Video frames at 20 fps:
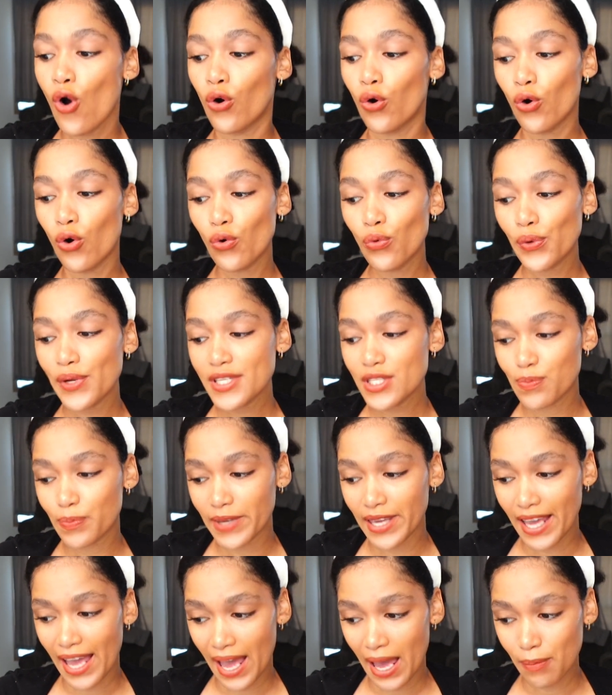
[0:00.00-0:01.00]
"Always
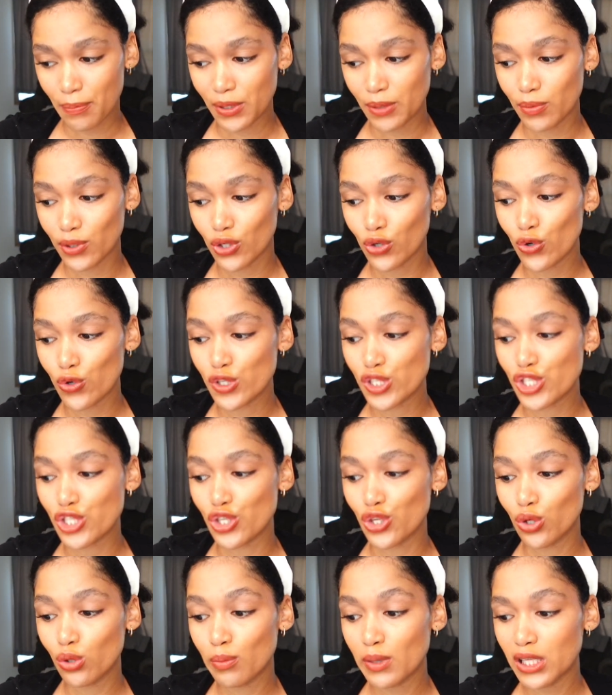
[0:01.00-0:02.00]
be happy because
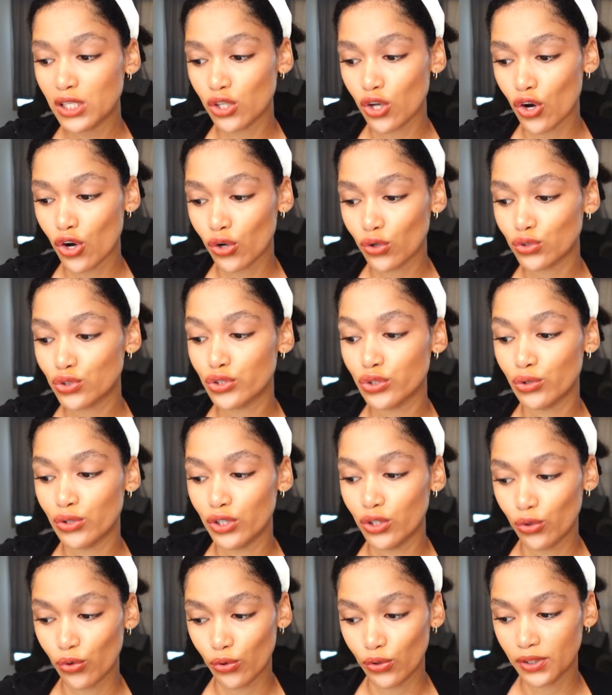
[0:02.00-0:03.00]
you belong to the
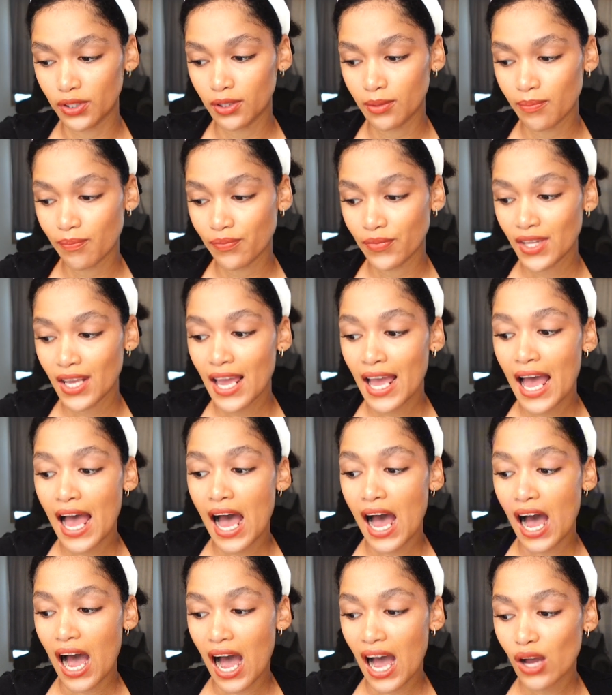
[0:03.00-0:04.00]
Lord.
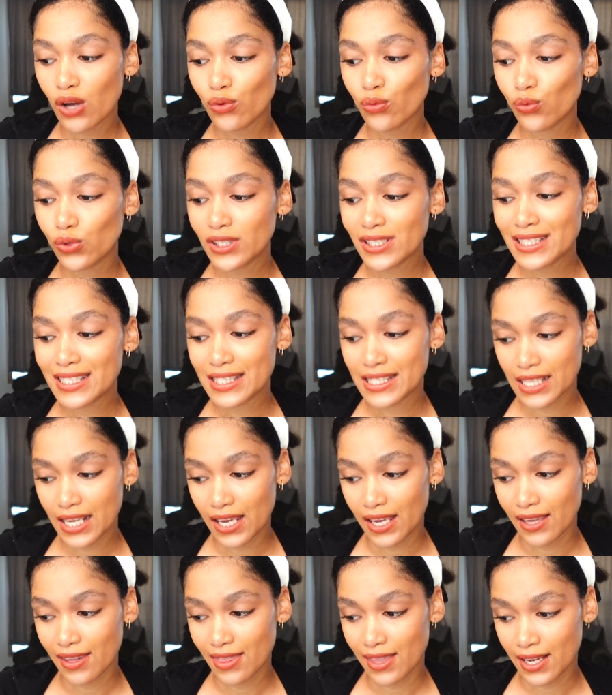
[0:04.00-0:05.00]
I will
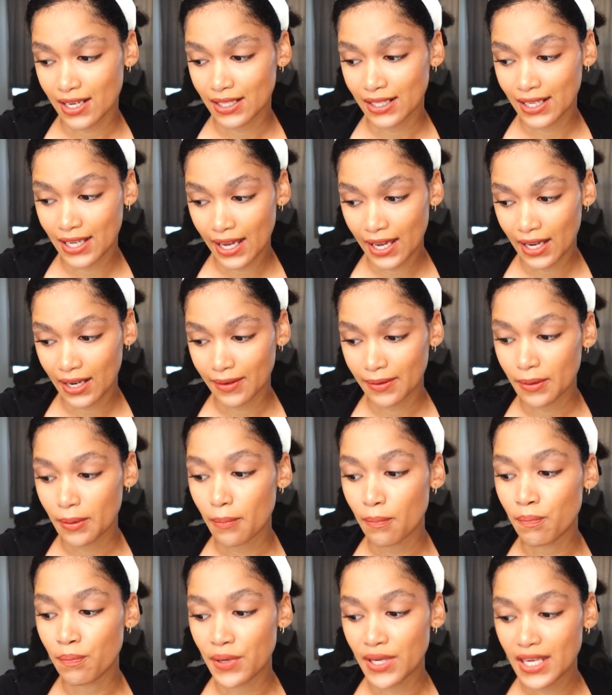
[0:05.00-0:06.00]
say that again,
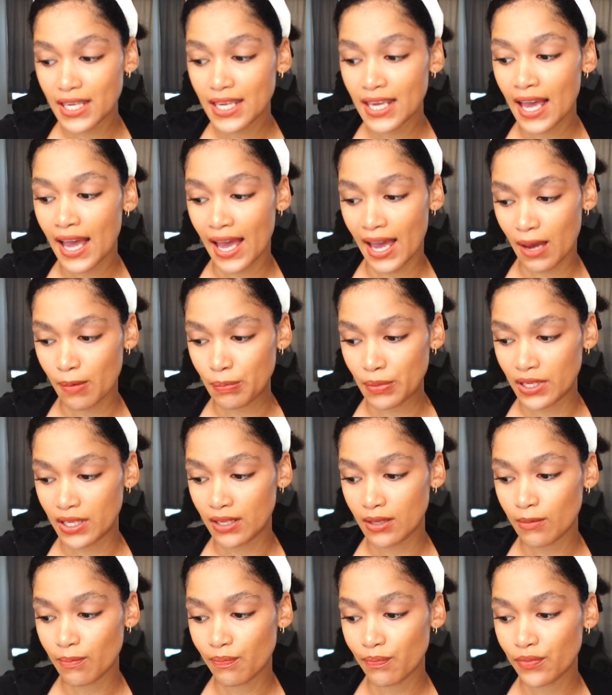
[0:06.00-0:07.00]
be
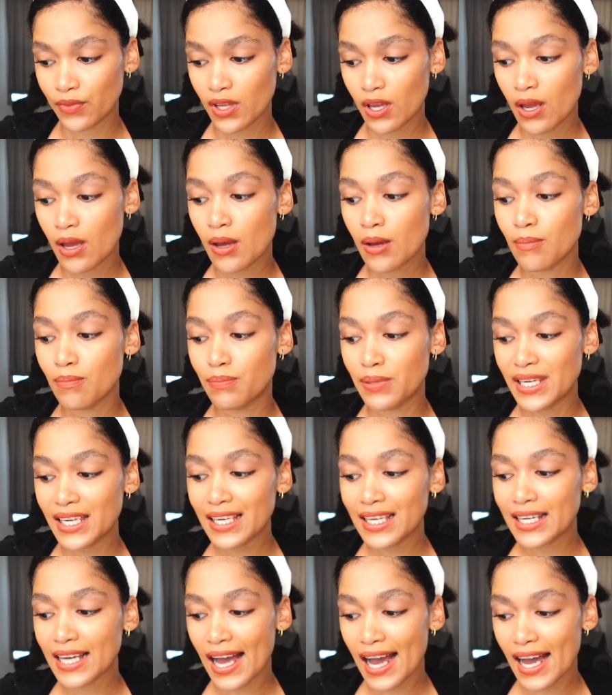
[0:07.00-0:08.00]
happy.
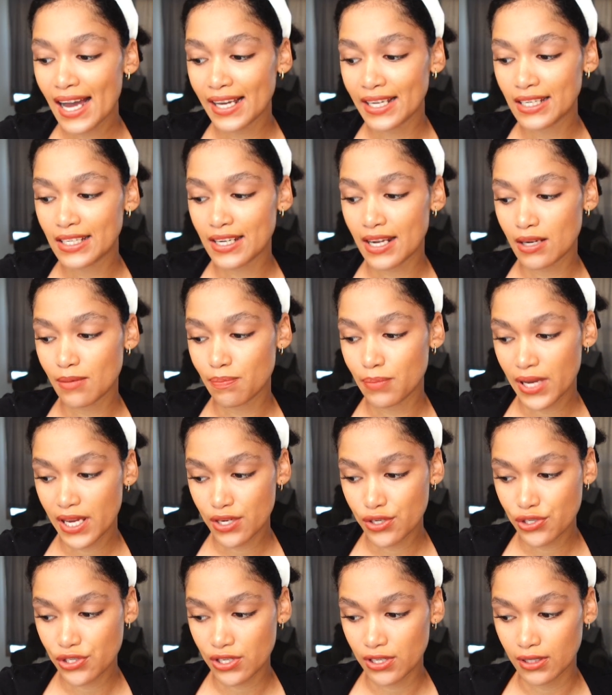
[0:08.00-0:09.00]
Be kind and
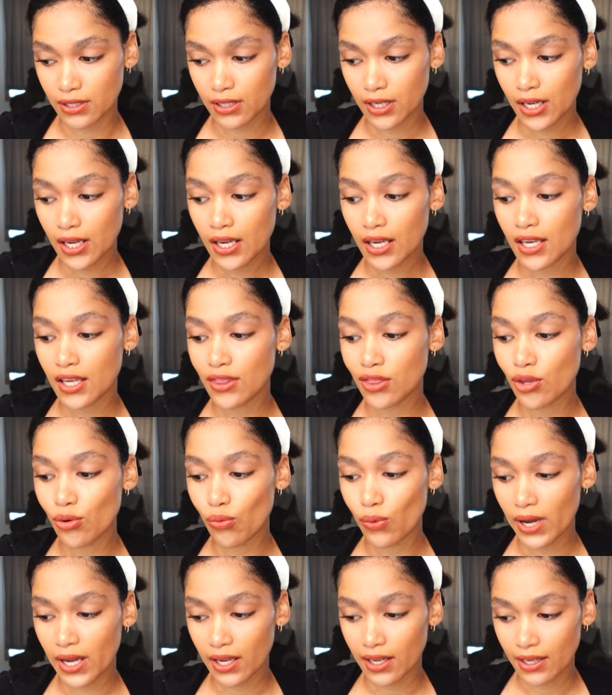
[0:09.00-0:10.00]
patient in the
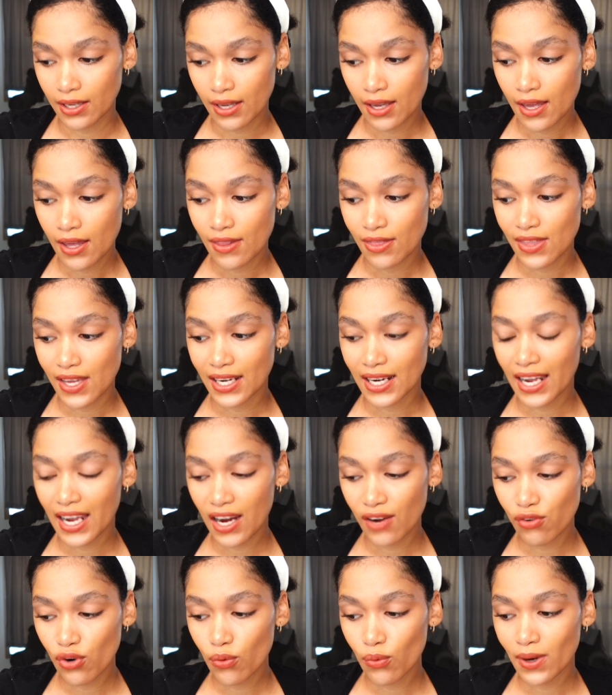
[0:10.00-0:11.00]
way that
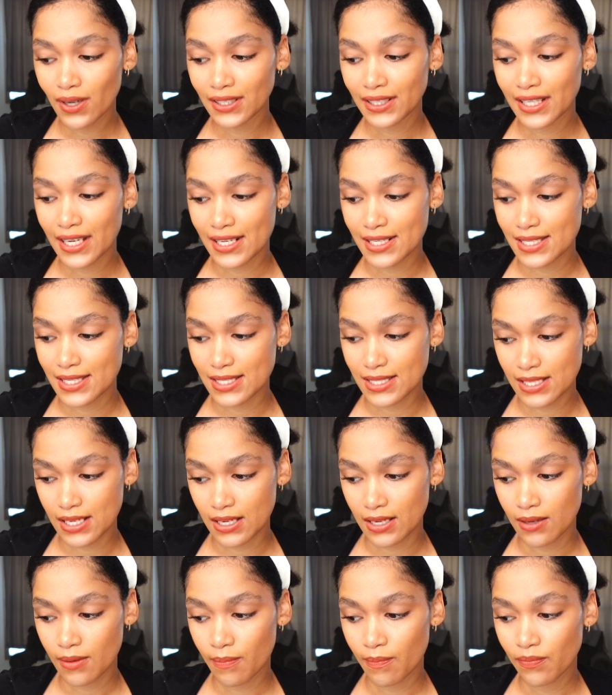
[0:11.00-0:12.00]
everyone can
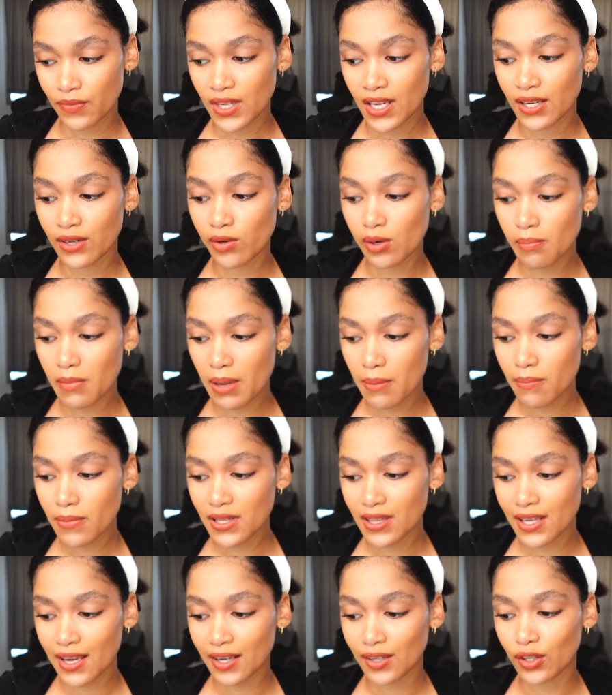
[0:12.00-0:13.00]
see. Remember
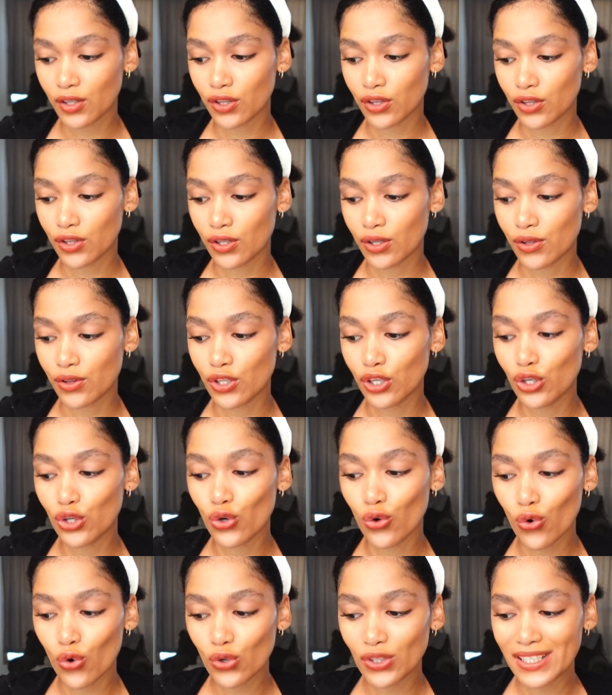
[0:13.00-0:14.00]
that the
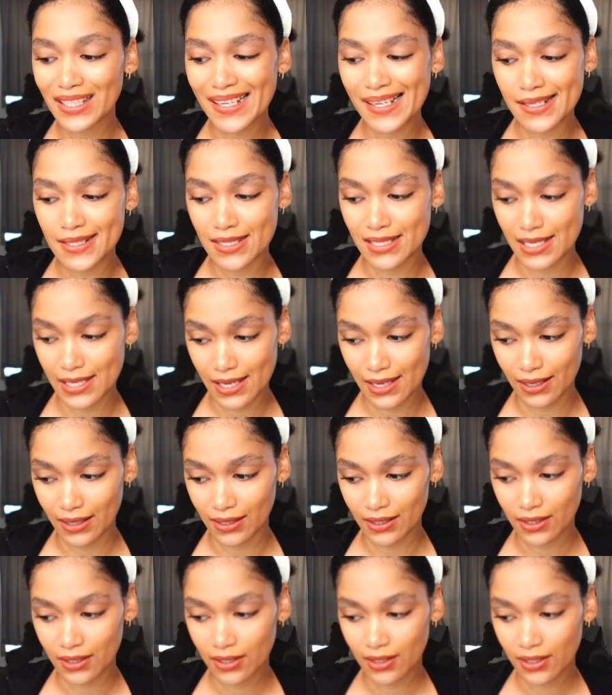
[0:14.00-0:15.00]
Lord is near.